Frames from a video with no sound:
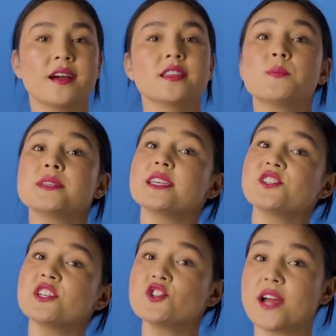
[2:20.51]
The
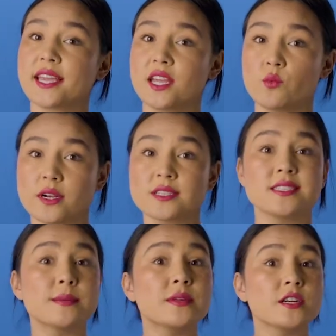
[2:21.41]
position tracking works
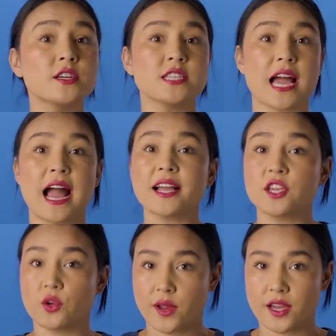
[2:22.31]
similar to
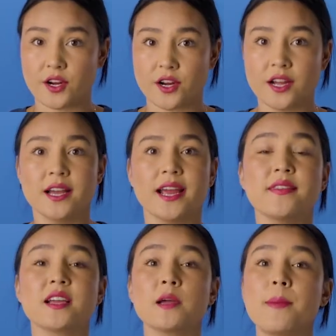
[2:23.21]
AccuRanker,
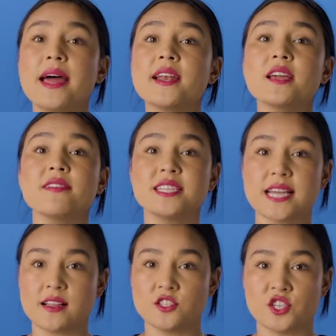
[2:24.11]
and the competitive
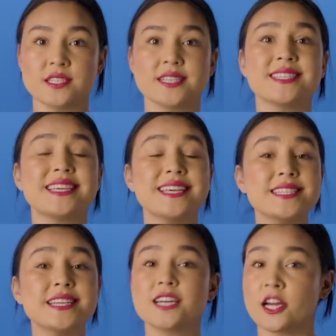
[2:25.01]
intelligence is
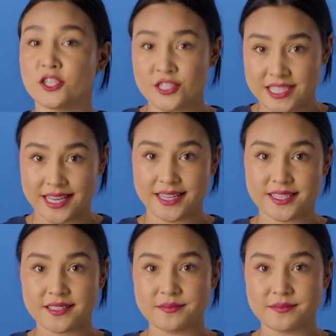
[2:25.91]
easy to understand.